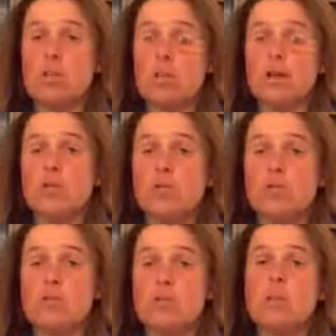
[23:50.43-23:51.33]
young
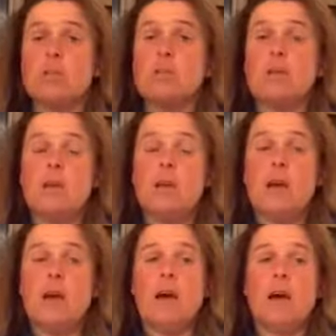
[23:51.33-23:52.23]
horses. Yeah.
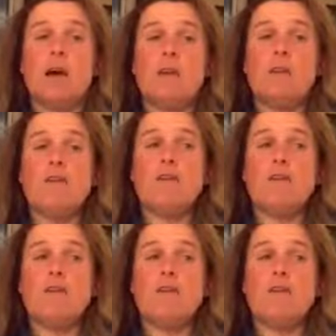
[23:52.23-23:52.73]
And